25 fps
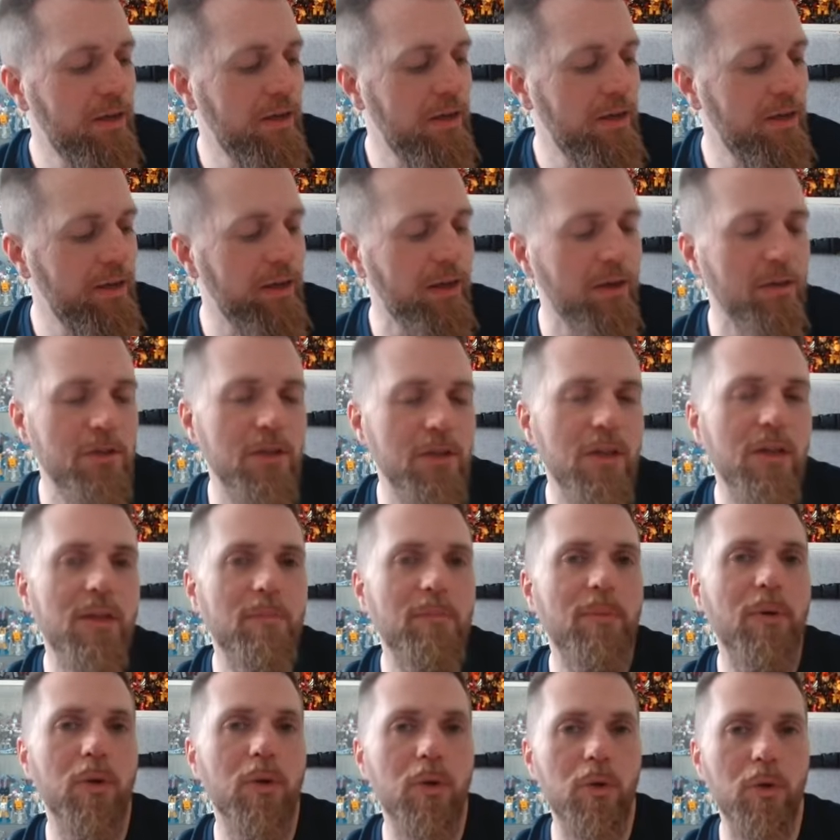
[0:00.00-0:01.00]

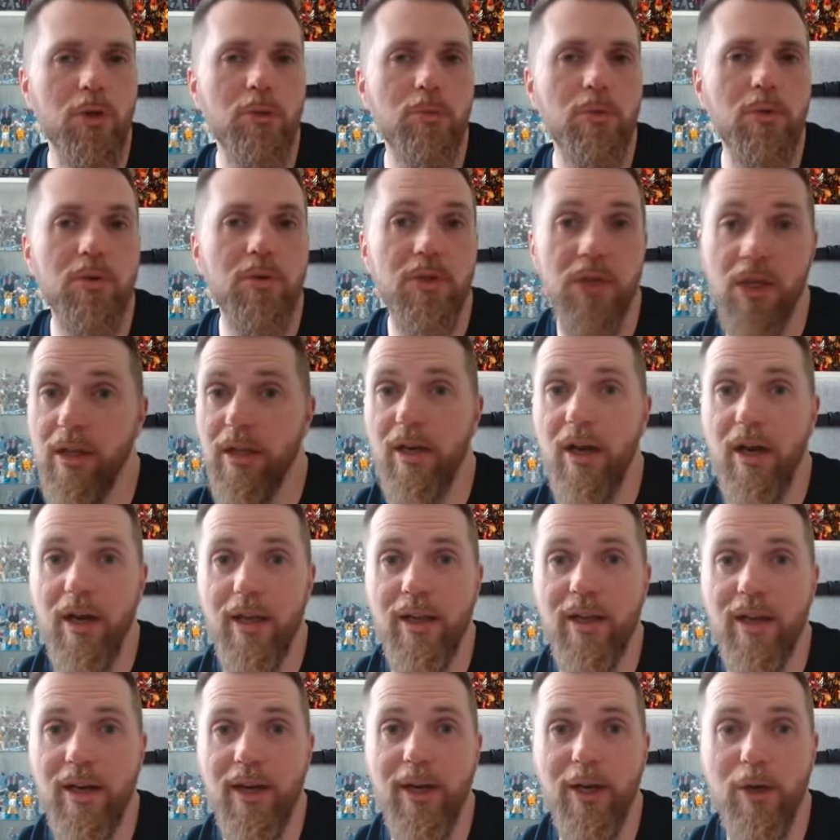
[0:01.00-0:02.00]
something plausible, something that I
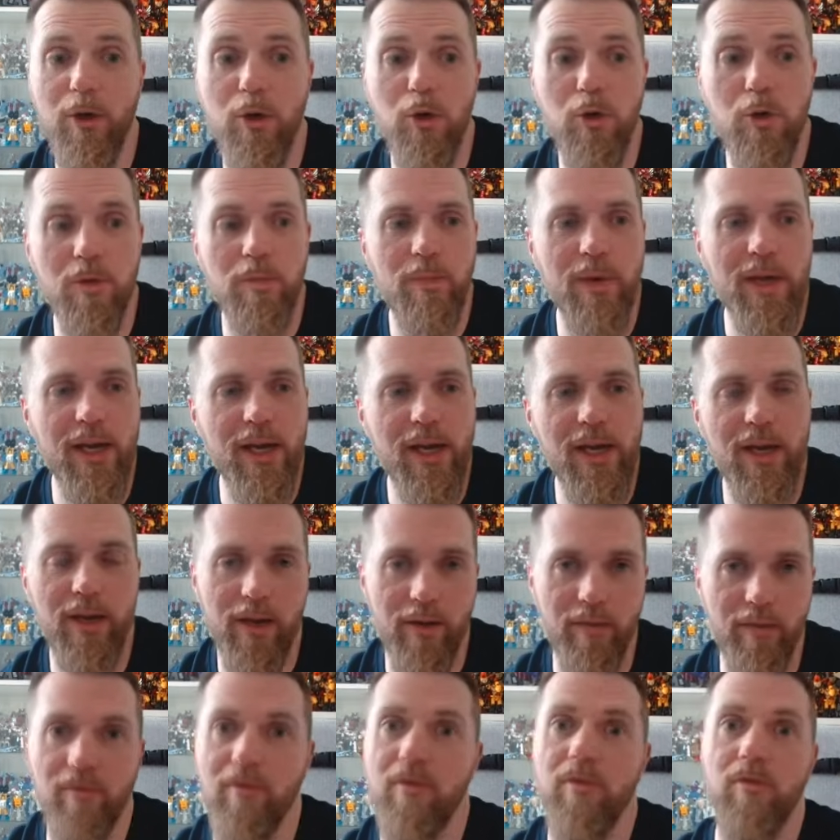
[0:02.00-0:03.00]
think they could be
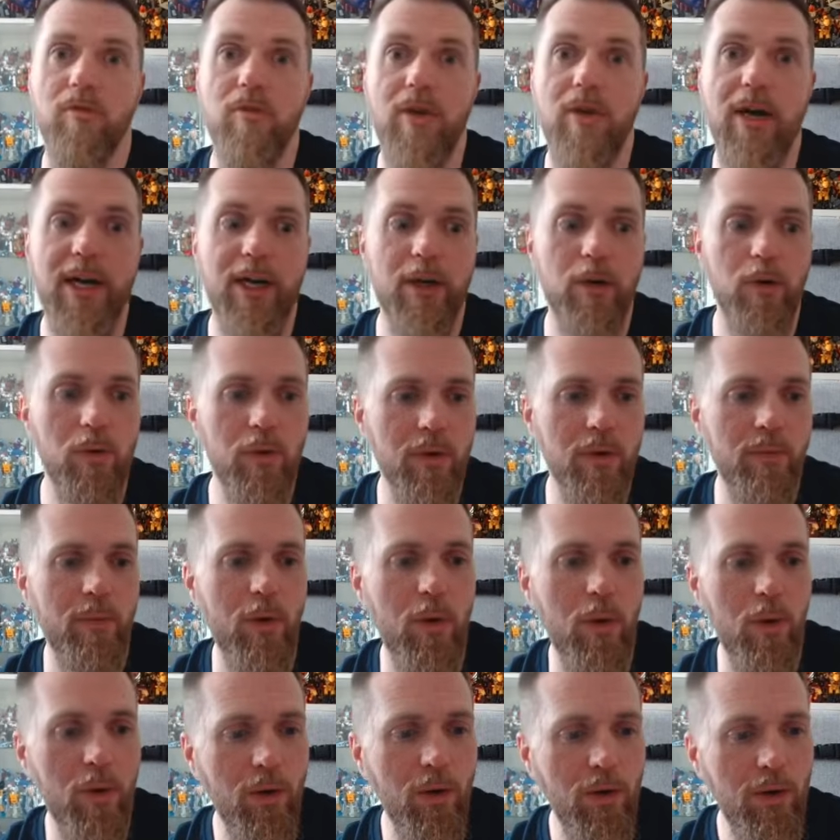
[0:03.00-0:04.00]
and wreck all the
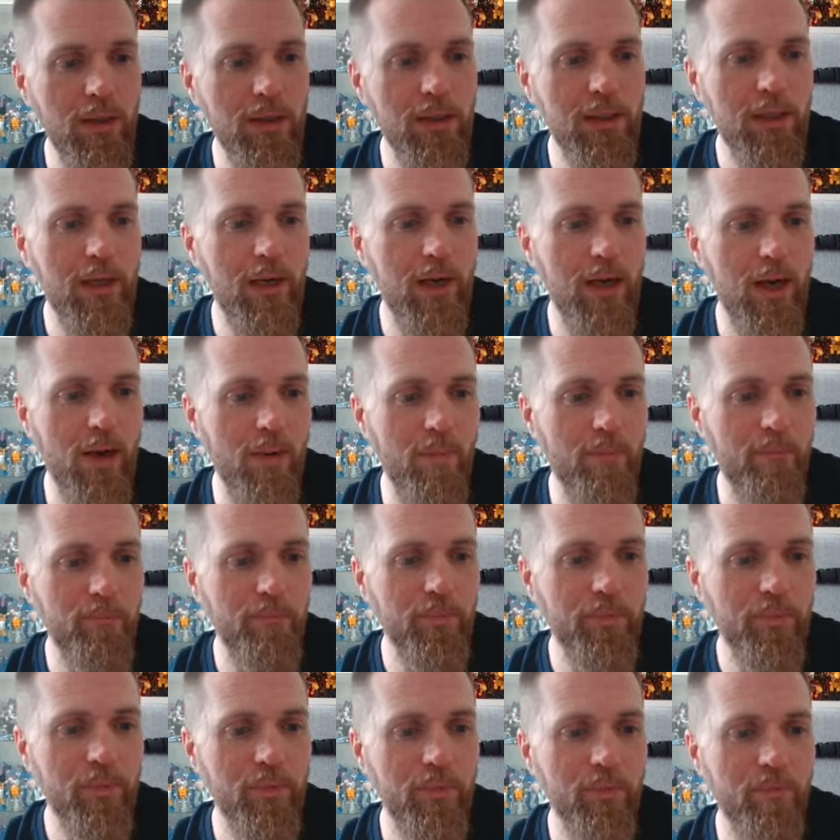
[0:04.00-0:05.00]
more.
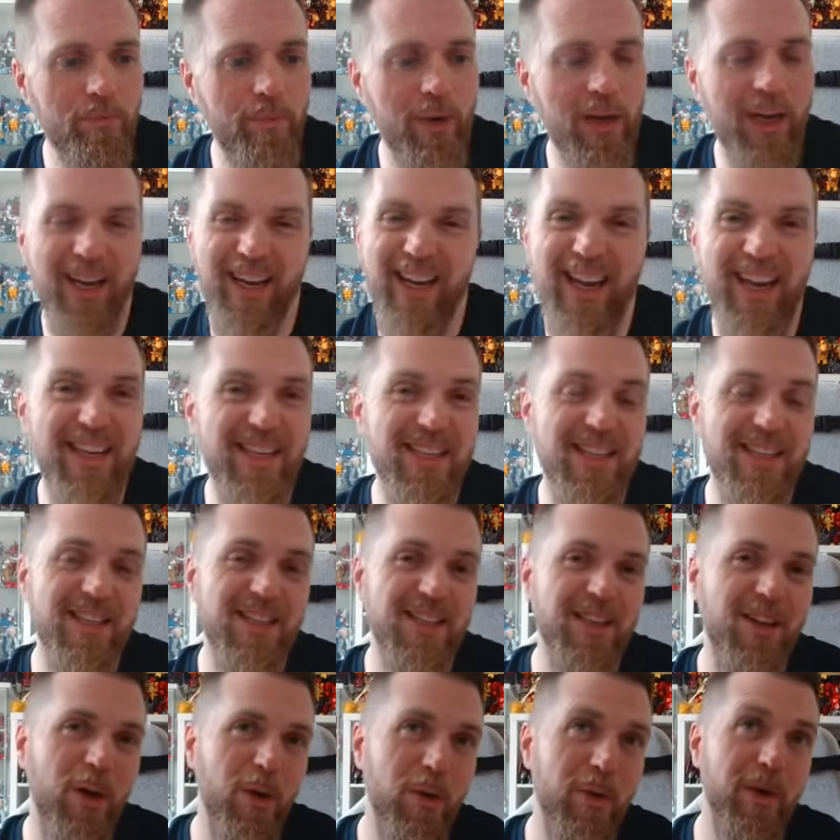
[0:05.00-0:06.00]
But again,
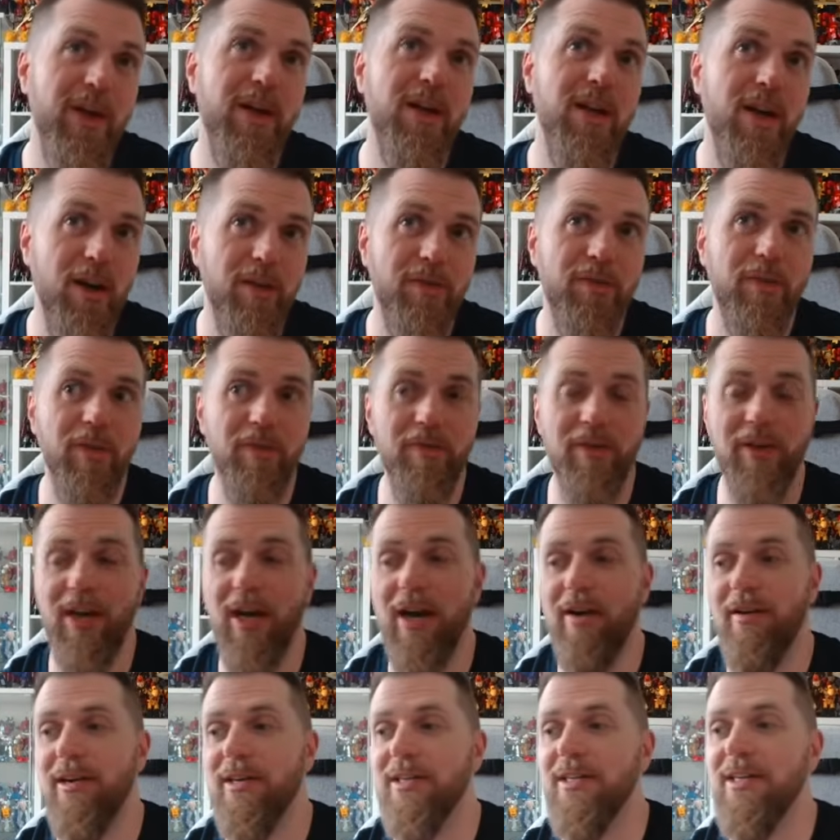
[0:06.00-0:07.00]
didn't know enough of the
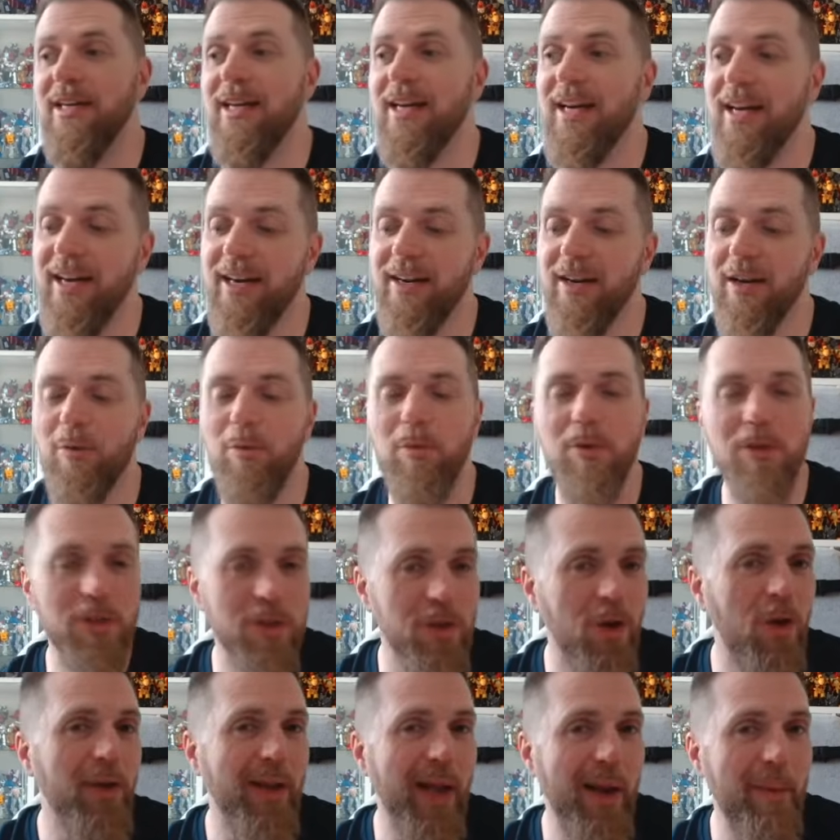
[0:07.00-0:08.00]
character, and I was
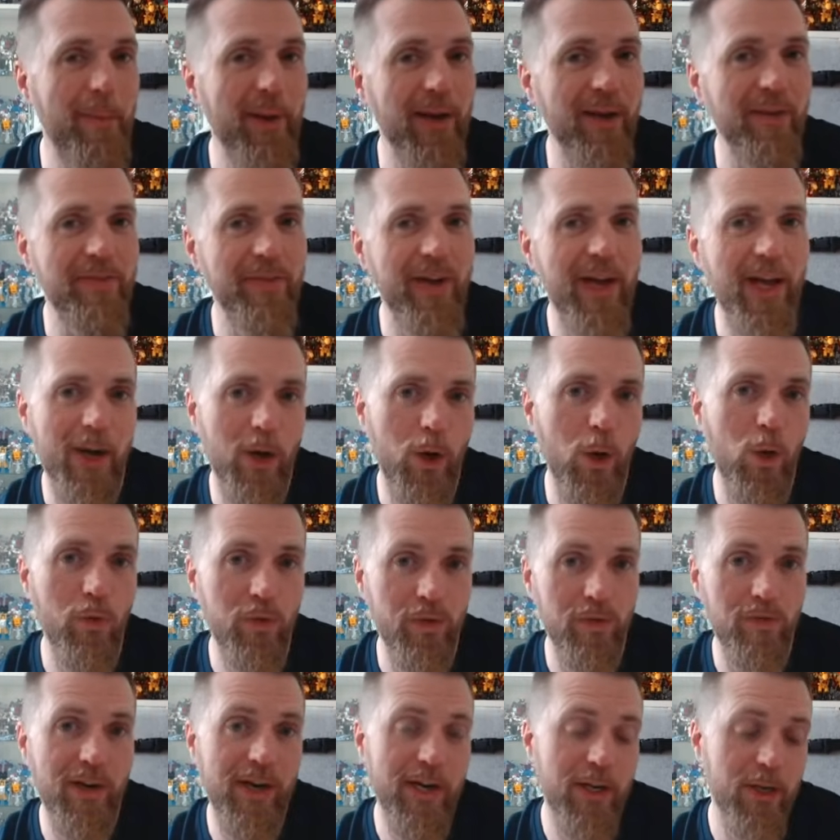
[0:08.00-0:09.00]
not that big a fan of
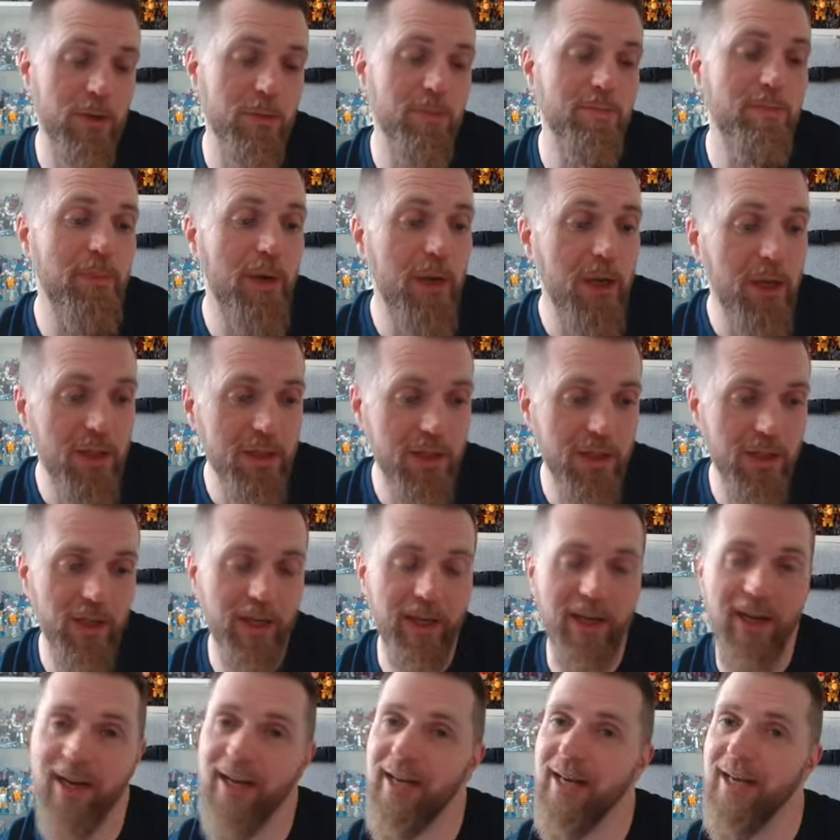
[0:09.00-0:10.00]
the Wreckers
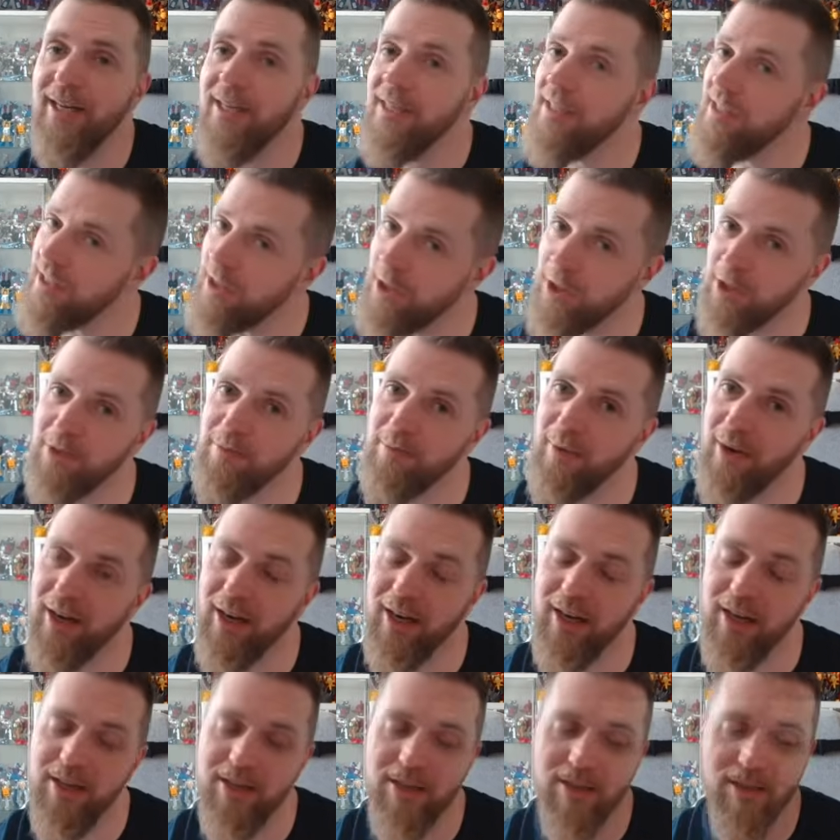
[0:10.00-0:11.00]
personally. Again, this is just my
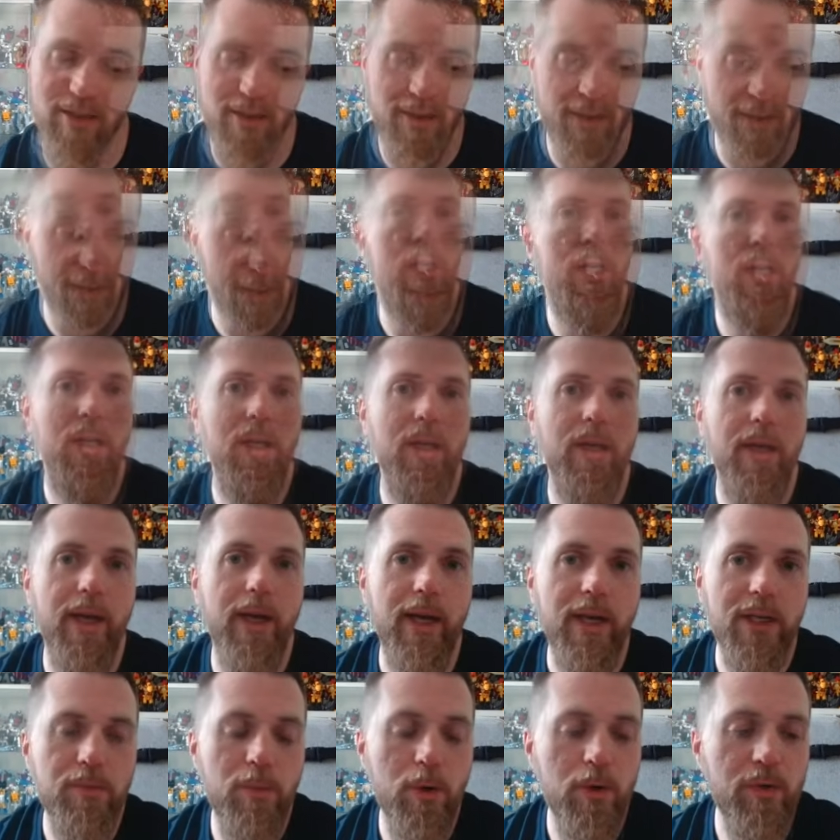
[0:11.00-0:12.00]
list.
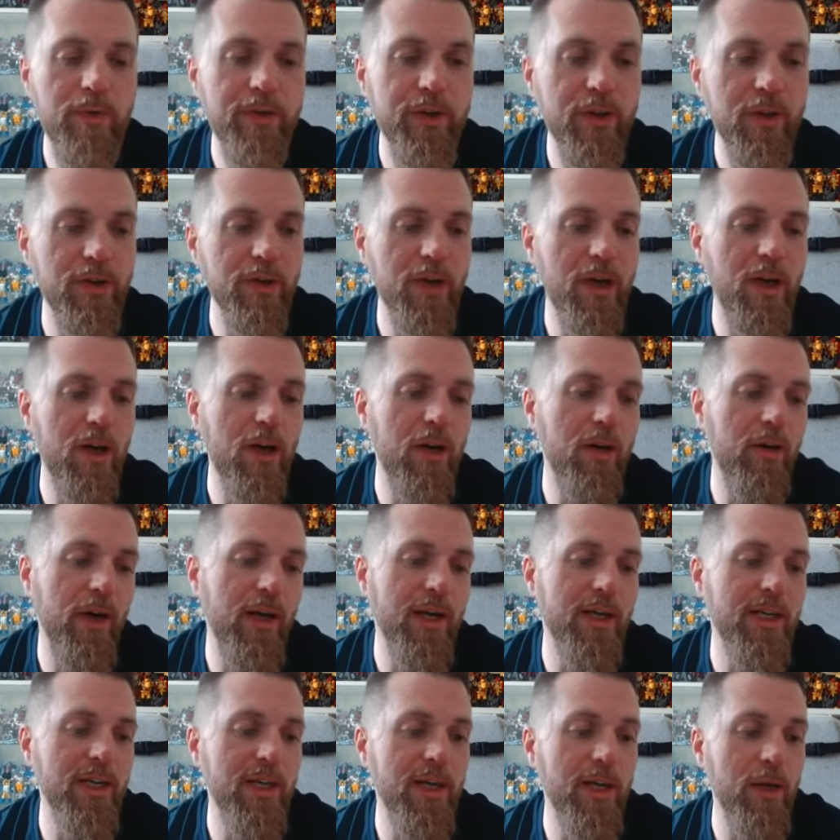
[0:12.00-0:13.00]
Next, moving on to
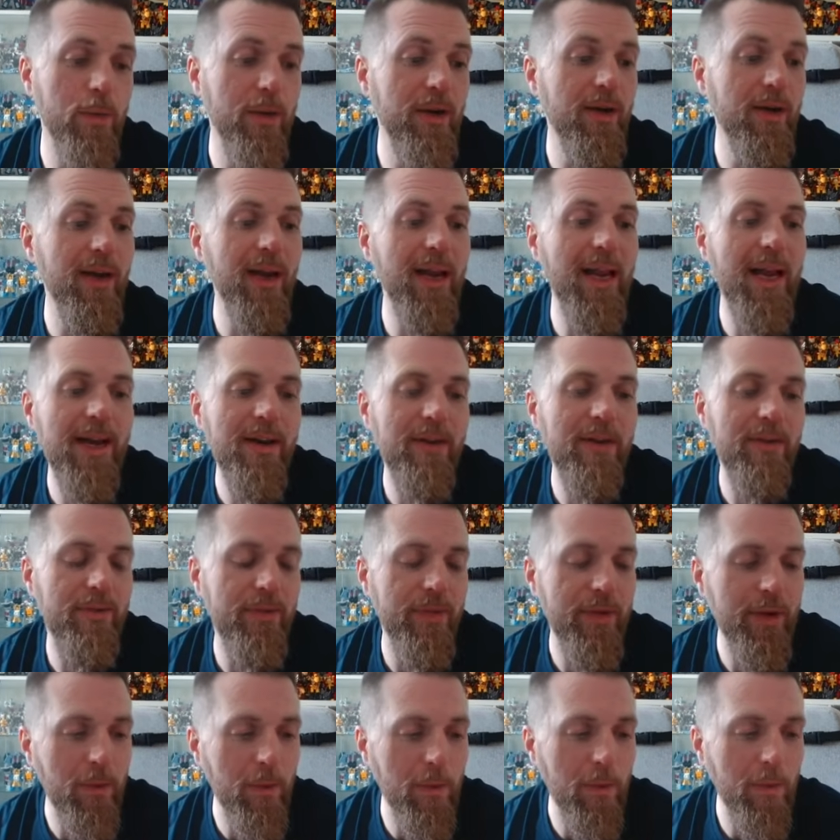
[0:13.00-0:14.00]
RID with
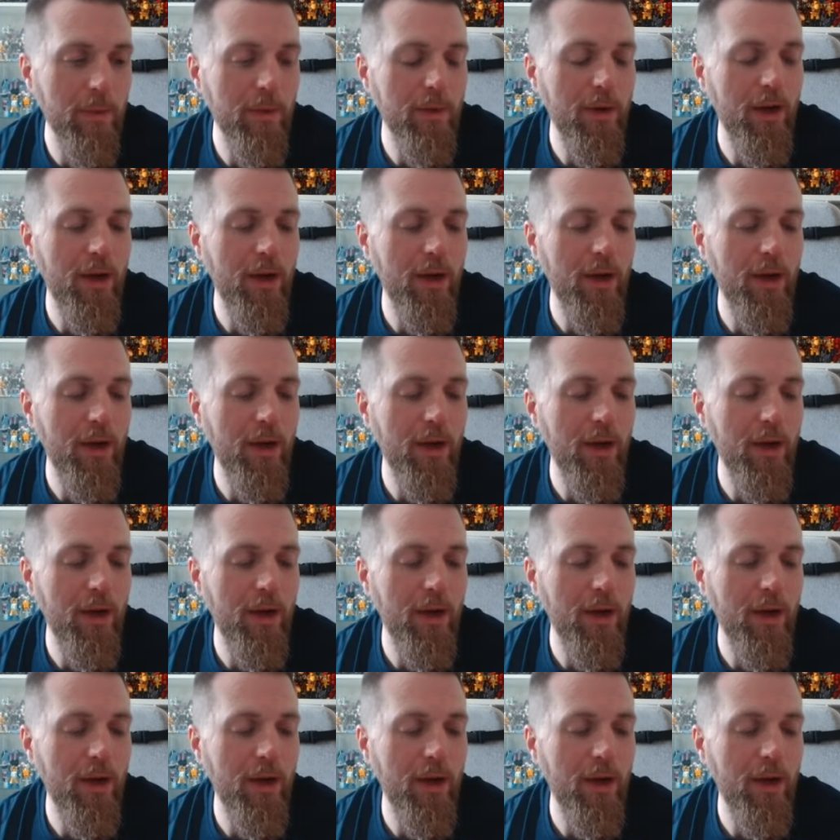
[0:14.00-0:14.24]
Landfill.